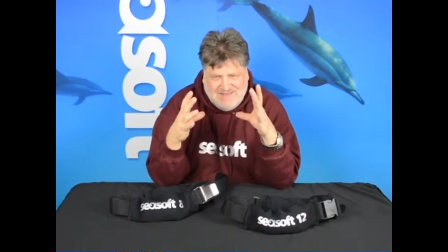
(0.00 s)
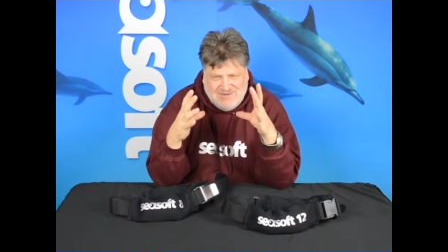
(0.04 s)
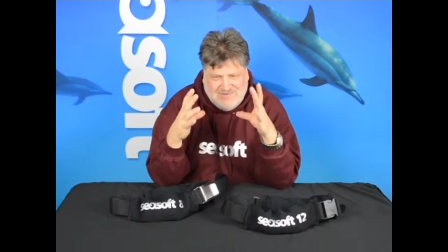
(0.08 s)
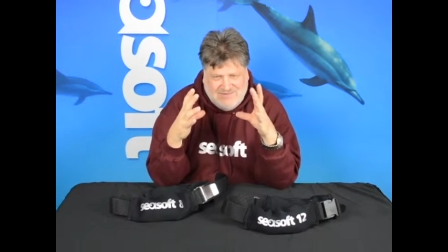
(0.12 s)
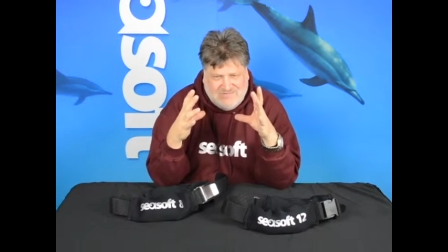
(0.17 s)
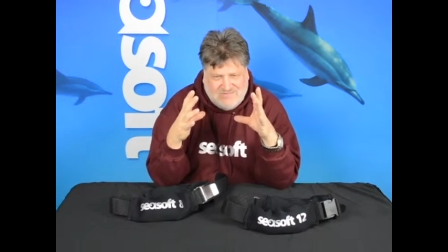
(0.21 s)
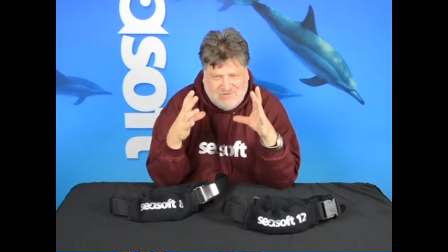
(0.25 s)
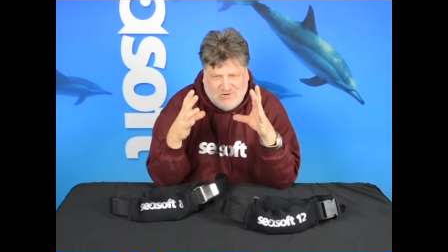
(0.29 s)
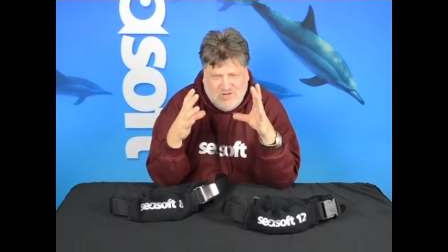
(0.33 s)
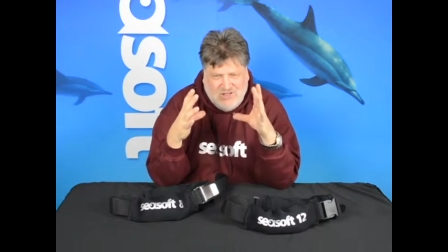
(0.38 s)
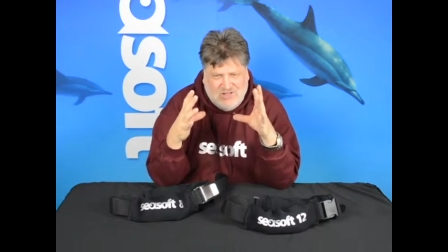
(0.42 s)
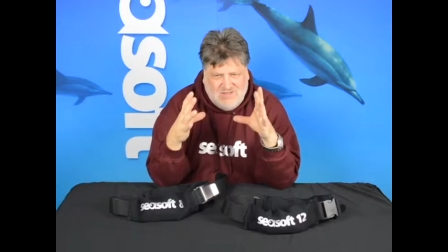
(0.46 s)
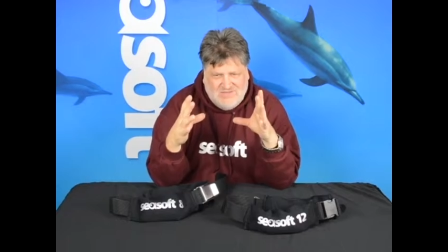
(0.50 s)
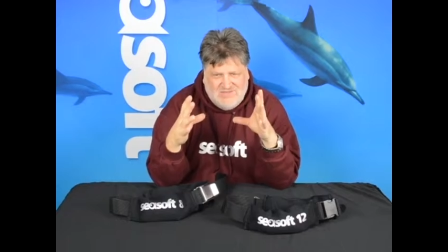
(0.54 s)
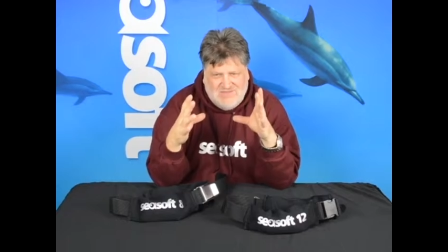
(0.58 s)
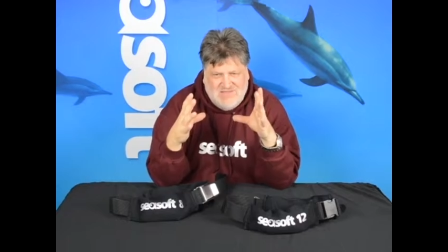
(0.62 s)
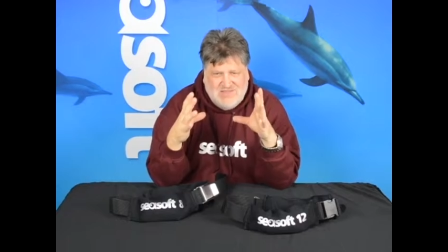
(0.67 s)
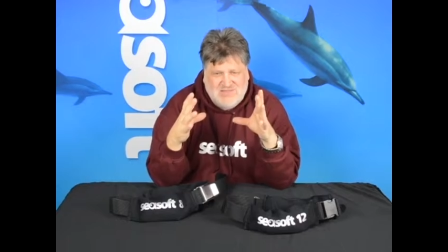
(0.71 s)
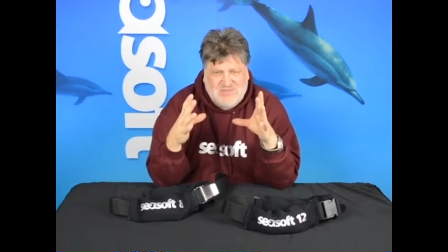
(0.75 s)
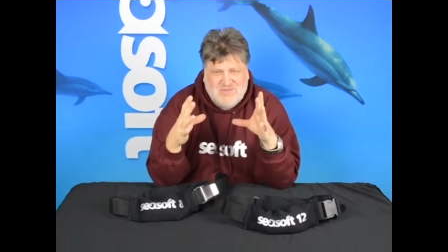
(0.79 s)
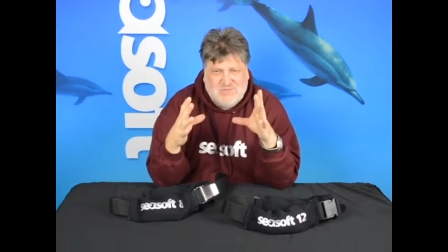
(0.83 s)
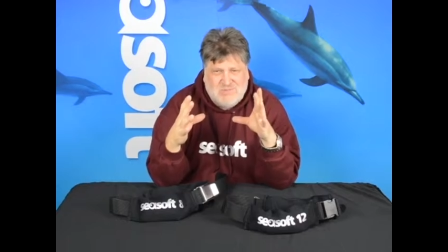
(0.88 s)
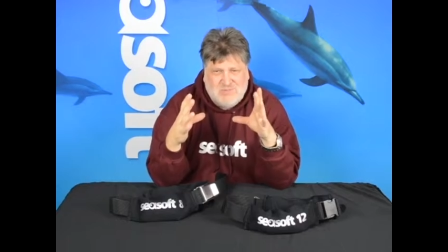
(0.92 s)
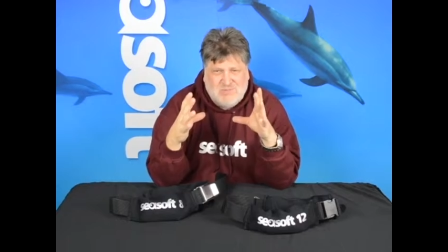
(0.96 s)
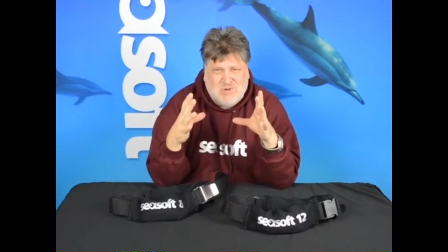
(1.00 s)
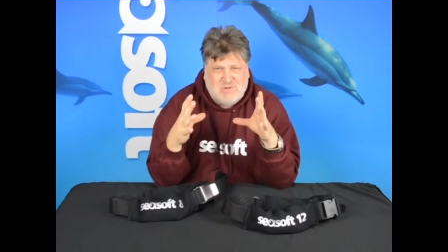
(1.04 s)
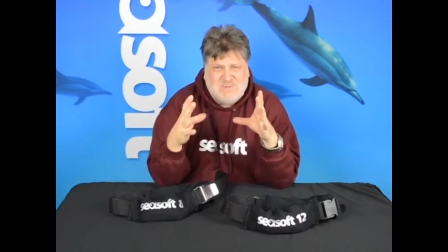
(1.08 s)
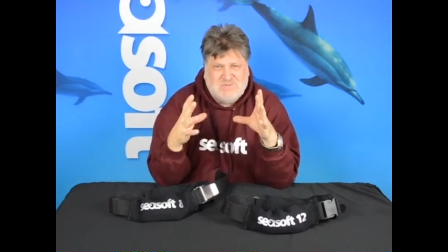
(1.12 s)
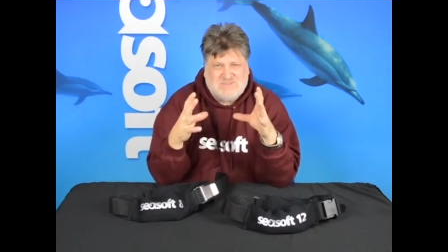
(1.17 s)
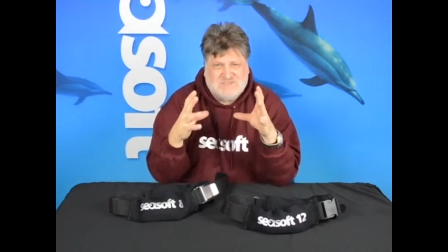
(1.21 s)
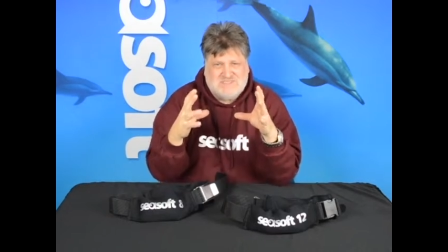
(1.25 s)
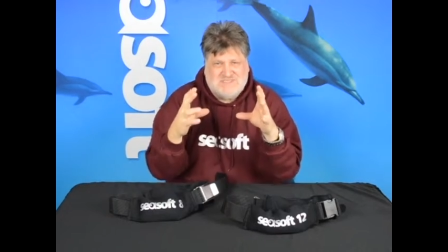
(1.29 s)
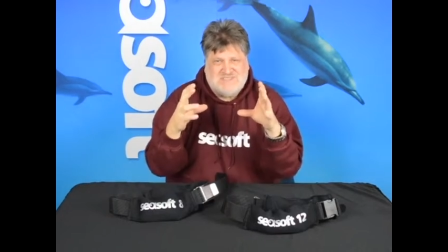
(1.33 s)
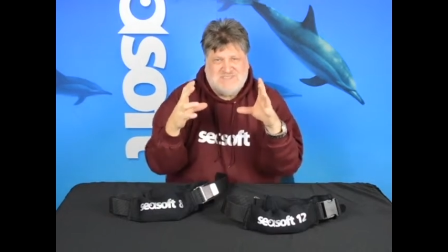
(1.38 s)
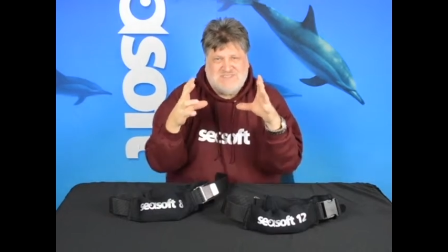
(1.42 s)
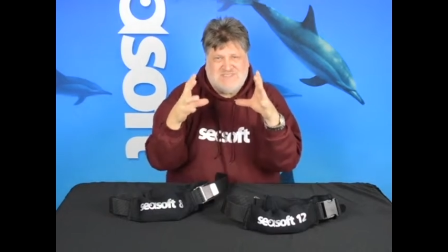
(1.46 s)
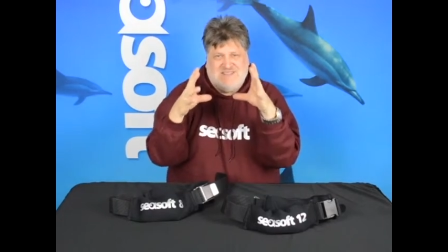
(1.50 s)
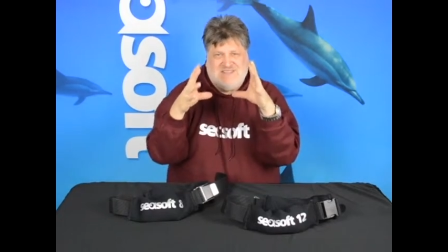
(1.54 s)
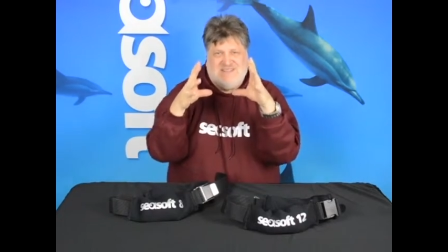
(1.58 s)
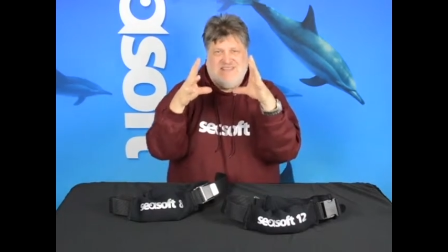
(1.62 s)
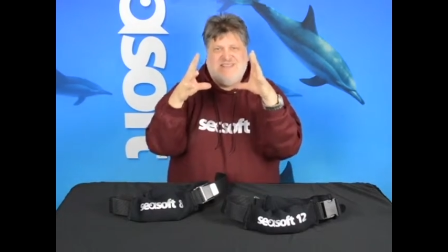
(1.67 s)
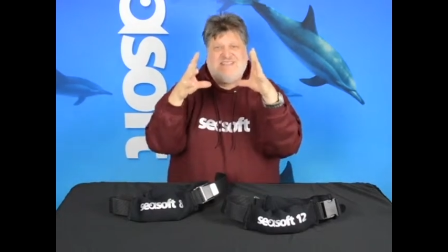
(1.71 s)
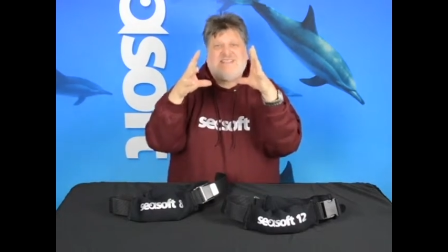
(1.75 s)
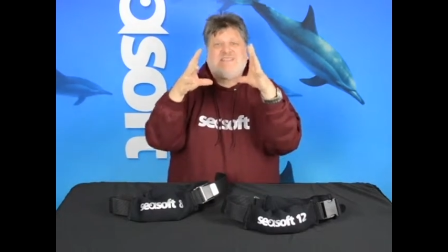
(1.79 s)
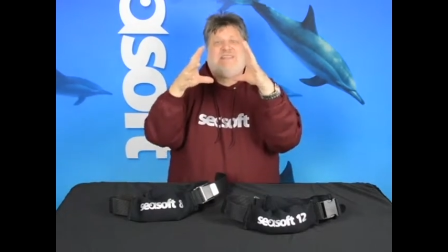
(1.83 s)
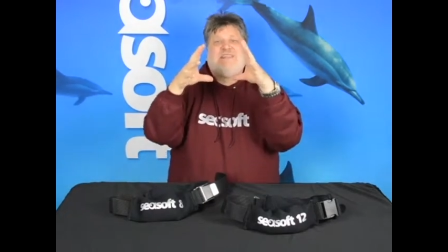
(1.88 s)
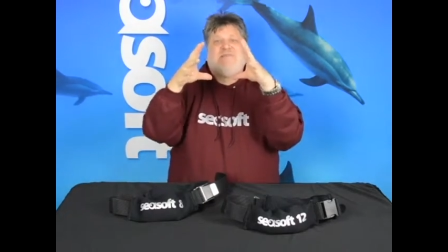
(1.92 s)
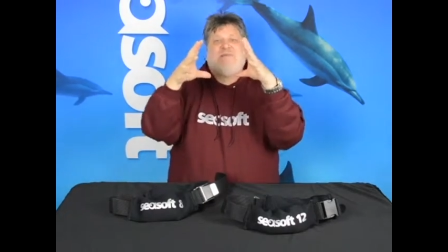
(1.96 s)
For all intents and purposes, the
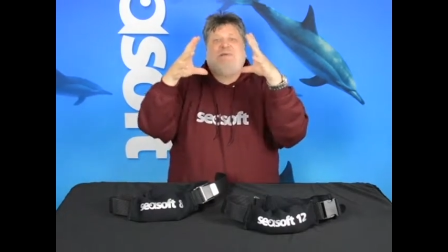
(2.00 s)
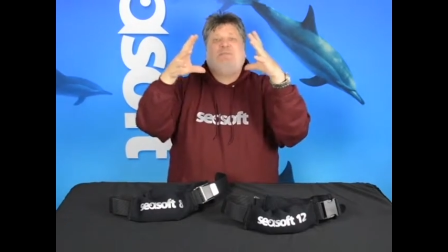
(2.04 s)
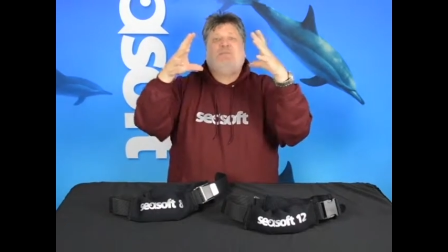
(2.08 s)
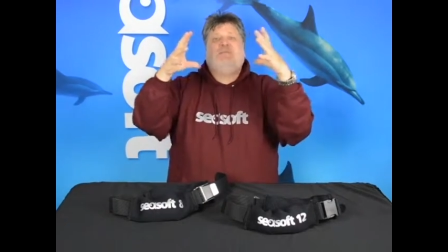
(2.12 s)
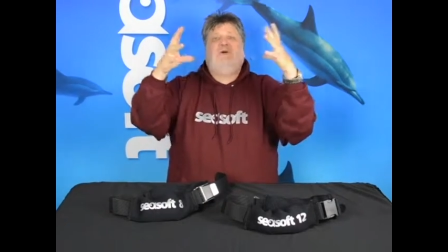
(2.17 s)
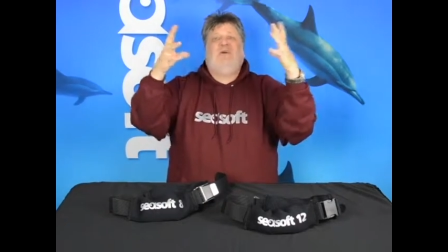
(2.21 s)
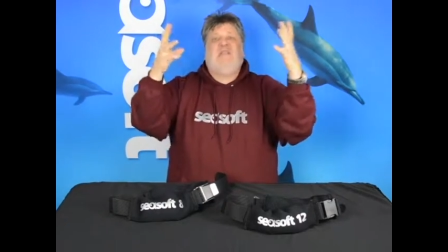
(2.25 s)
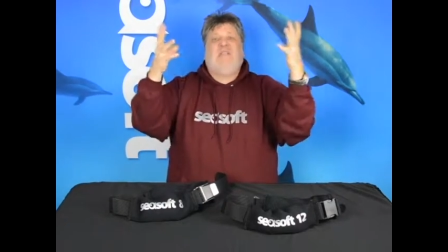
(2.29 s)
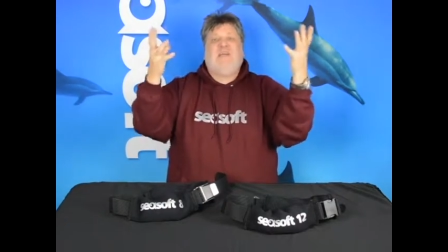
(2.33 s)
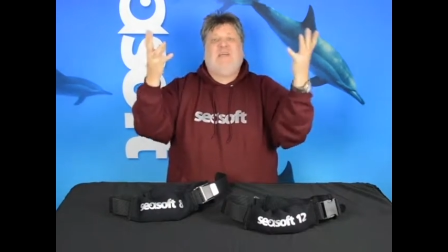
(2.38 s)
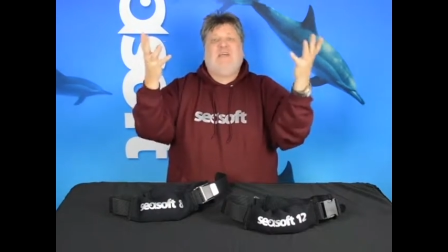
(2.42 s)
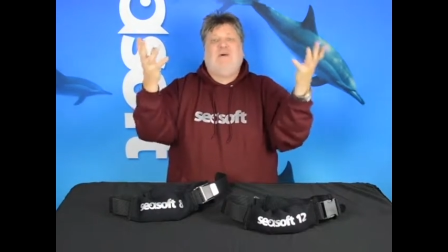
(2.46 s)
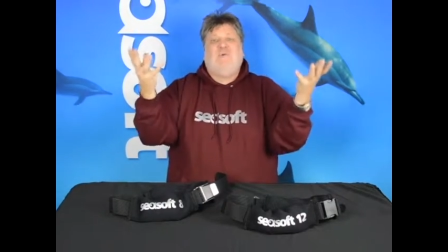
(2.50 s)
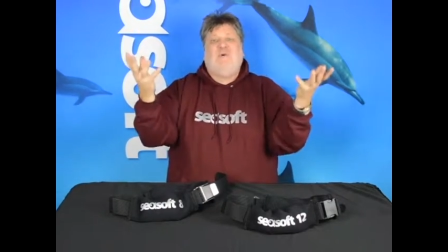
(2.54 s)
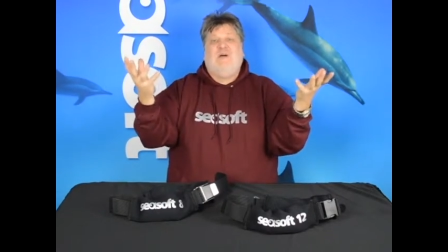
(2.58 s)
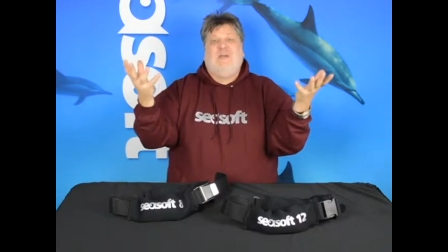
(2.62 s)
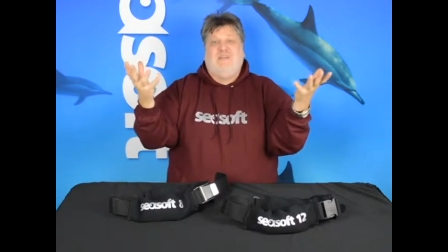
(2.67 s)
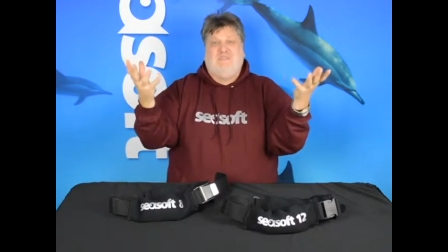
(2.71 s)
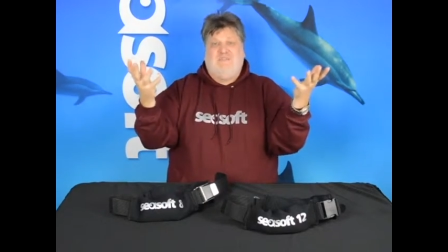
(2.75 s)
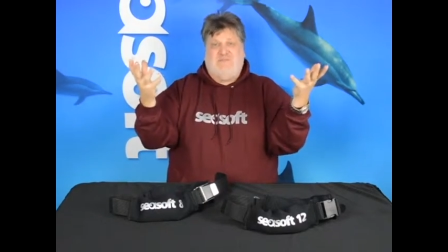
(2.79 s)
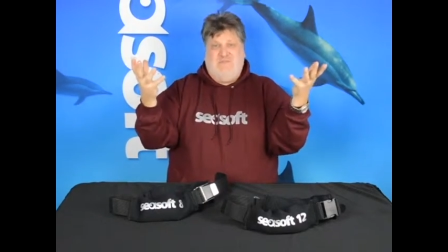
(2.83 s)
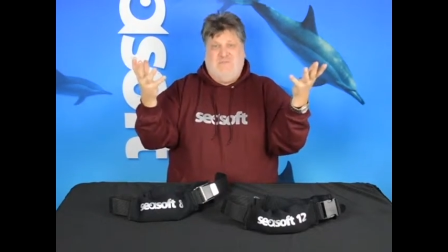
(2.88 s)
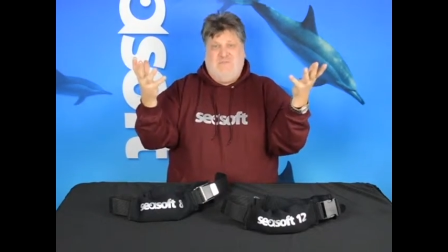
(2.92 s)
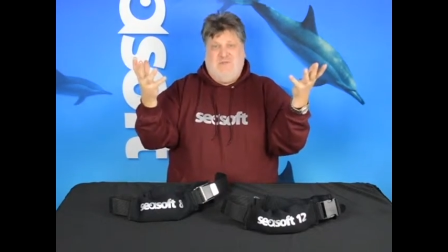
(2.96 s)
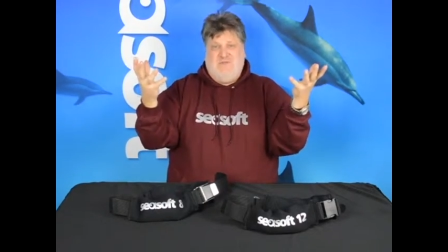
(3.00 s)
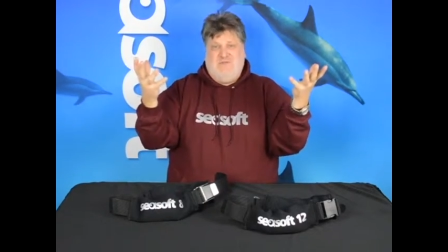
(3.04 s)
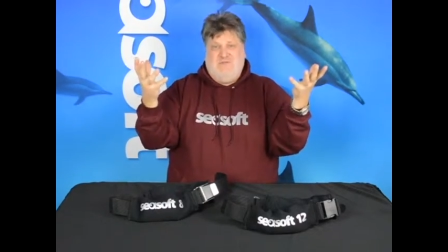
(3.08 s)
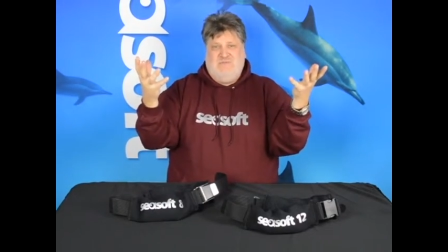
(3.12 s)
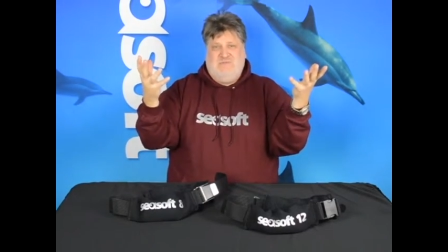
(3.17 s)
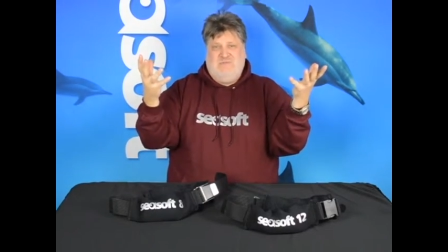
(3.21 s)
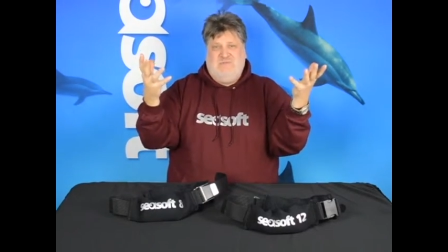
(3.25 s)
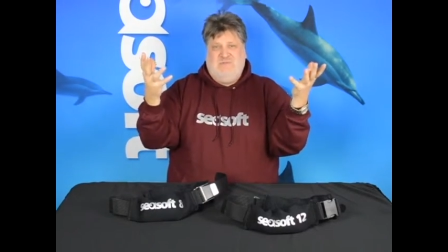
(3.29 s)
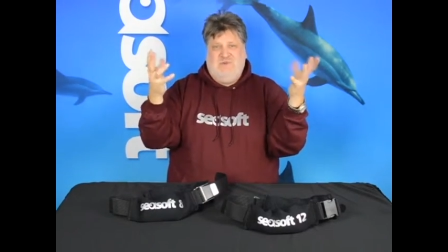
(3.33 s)
lead's going to be pulling away from you.